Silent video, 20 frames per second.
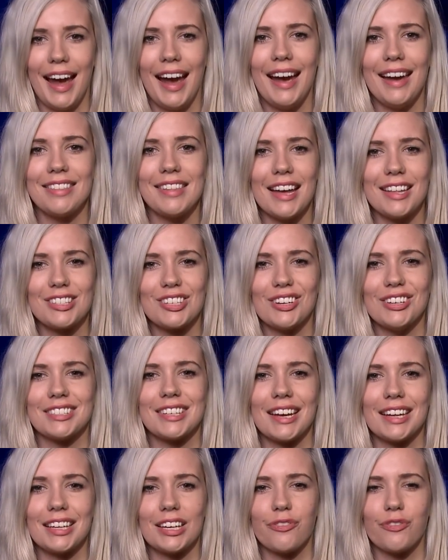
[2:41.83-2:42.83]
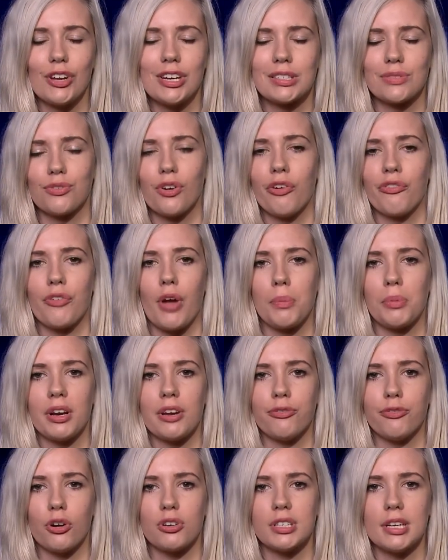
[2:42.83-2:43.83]
And that's your daily fix for February
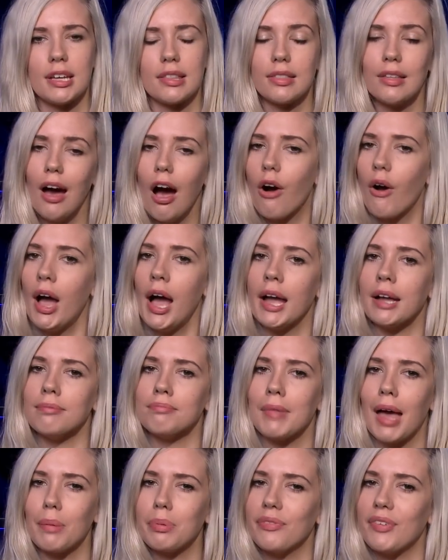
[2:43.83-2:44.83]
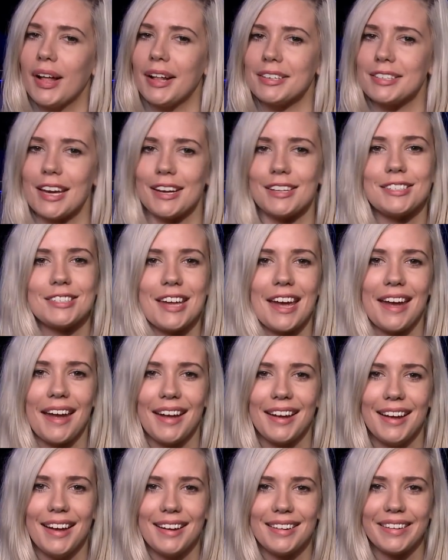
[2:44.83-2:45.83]
14th. Oh, hey, happy Valentine's Day.
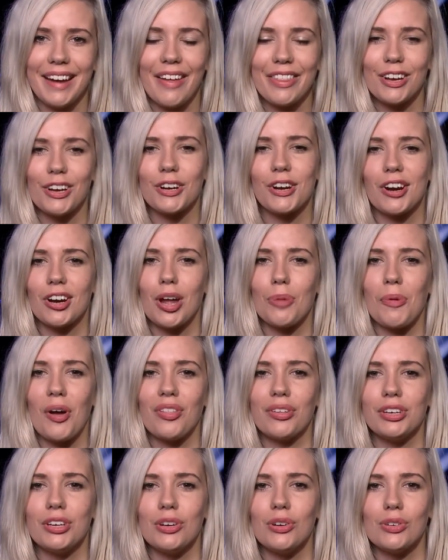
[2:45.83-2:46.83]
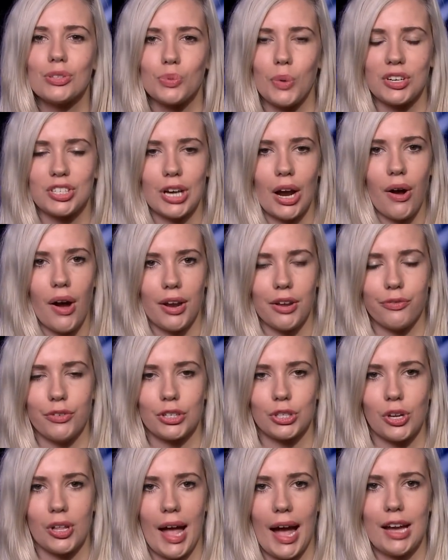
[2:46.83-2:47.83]
Now that you're caught up on the news, watch our
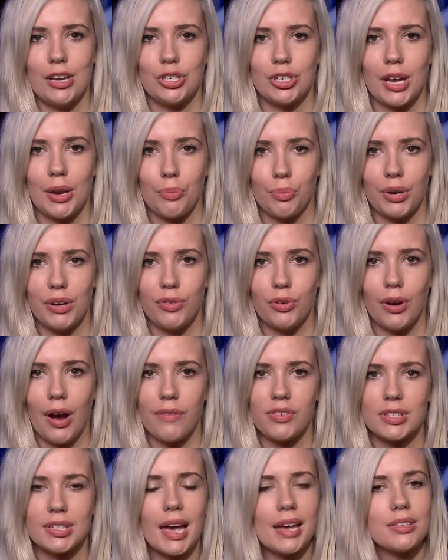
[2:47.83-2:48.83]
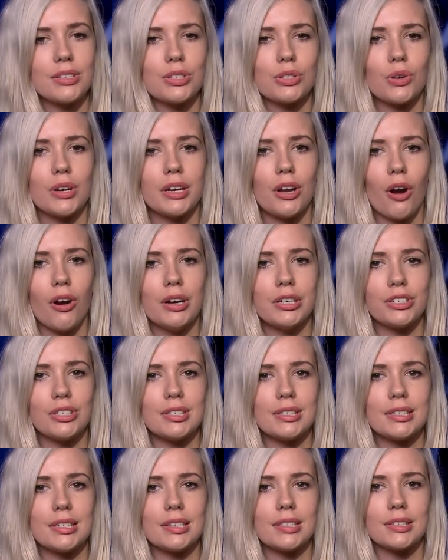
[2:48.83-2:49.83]
unofficial IGN preview of Assassin's Creed
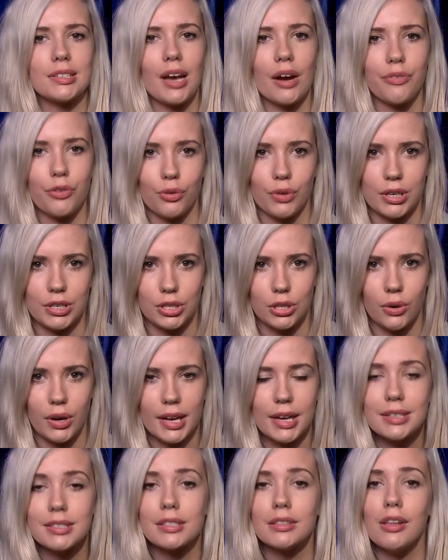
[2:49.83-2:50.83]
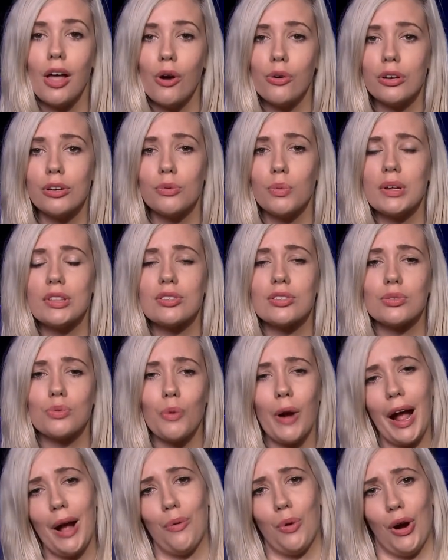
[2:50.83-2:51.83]
Origins Discovery Tour. It's loaded with
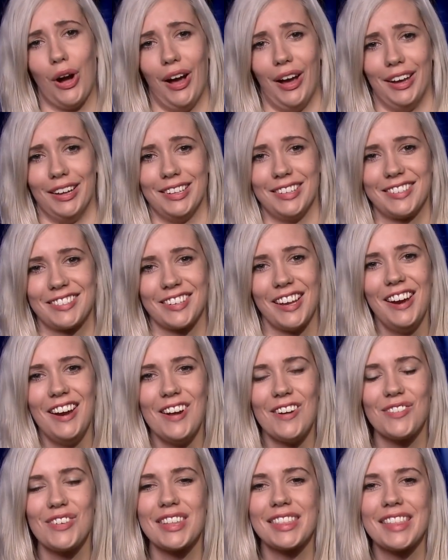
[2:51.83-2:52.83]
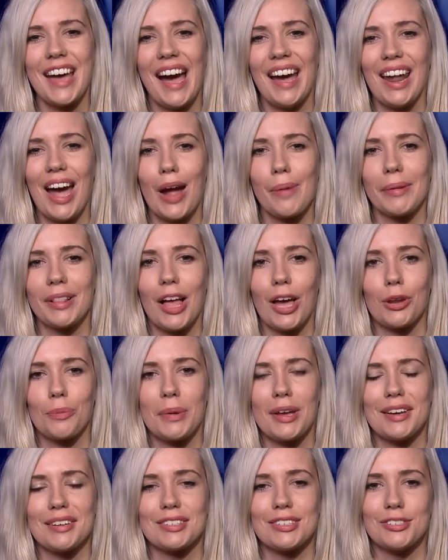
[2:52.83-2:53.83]
swear words. With that, I'm Alanah
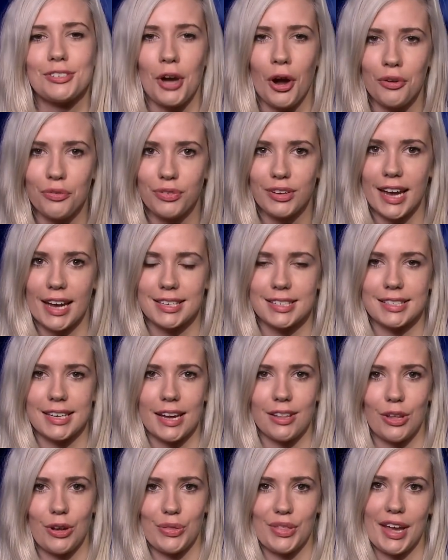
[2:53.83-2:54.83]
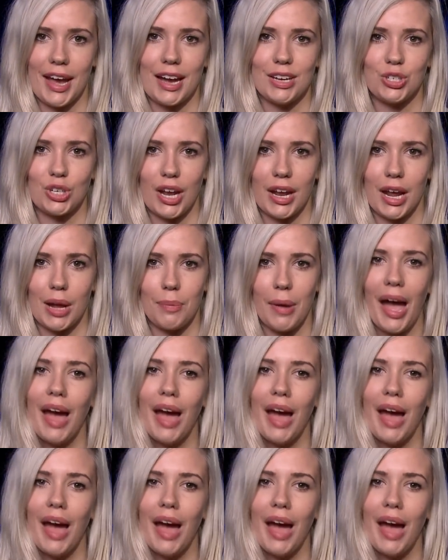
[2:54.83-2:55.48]
Pearce. Don't forget to download the IGN app.